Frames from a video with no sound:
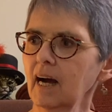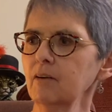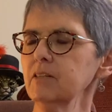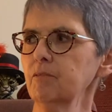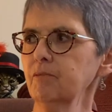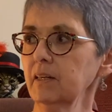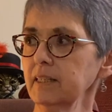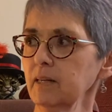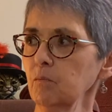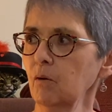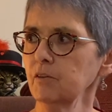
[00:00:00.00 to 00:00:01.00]
how
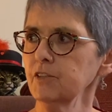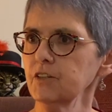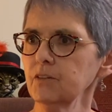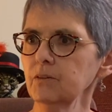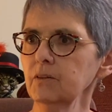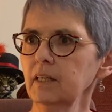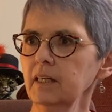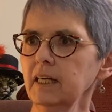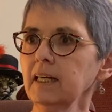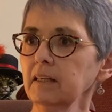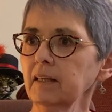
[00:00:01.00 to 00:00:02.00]
difficult it was to
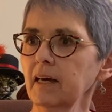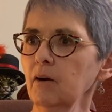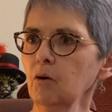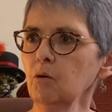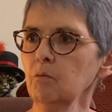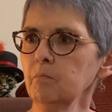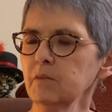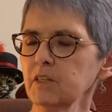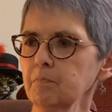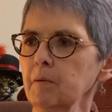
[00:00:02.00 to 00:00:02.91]
heat their homes.